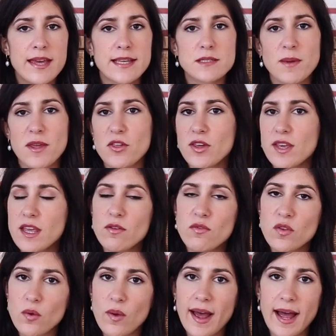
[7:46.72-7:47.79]
Especially
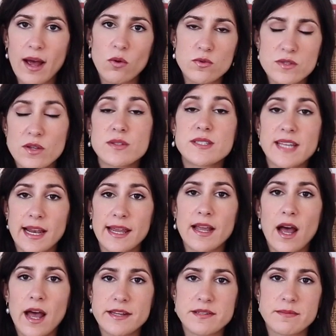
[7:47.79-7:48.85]
if you are also
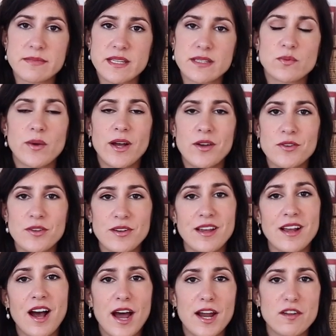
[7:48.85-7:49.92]
selling items as well, you
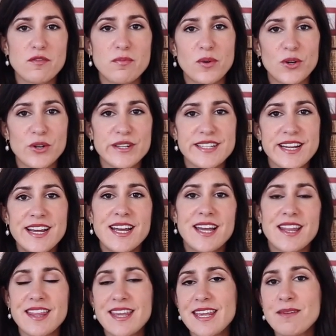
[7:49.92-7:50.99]
can kind of put
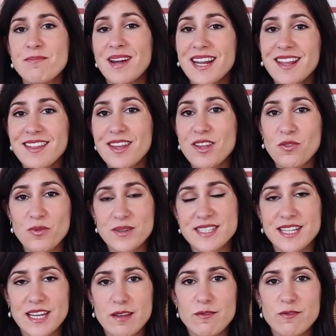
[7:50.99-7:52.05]
the money that you
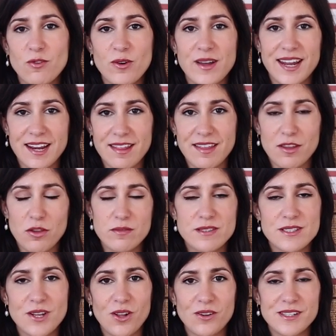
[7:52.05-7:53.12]
receive for anything you
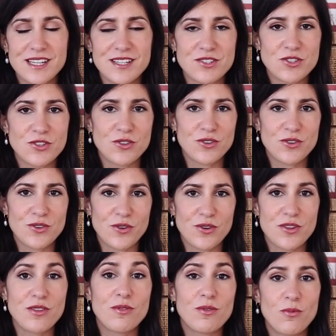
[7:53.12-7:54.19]
sold into
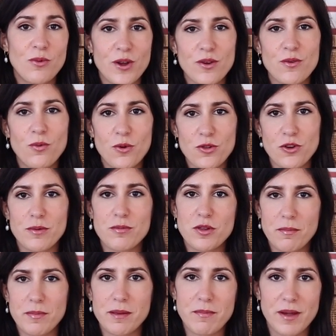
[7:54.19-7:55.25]
your work wardrobe
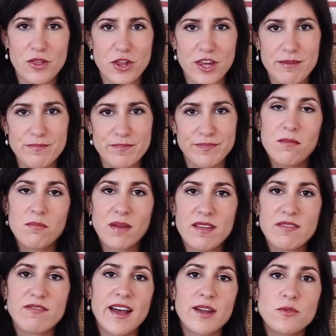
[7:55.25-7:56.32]
shopping budget.
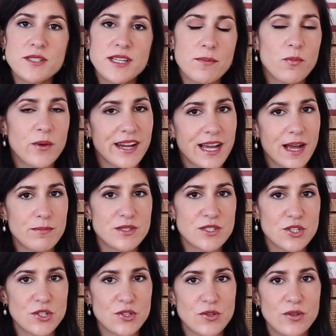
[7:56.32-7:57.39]
My final tip when it comes
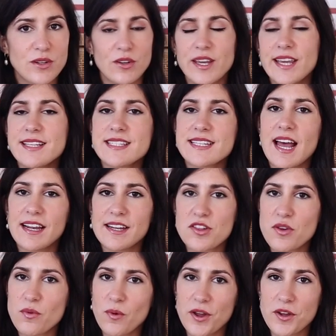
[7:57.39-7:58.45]
to looking
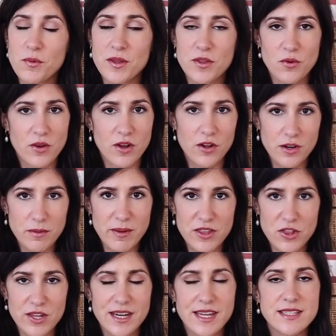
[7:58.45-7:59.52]
stylish at work when you are on a
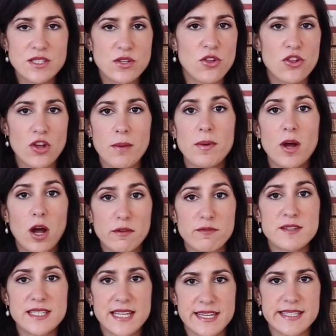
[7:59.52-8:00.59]
budget is to shop
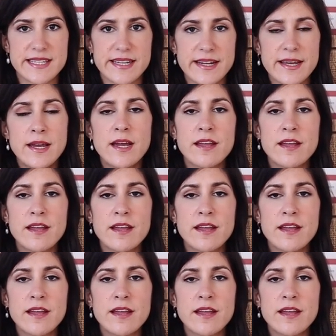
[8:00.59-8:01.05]
off season.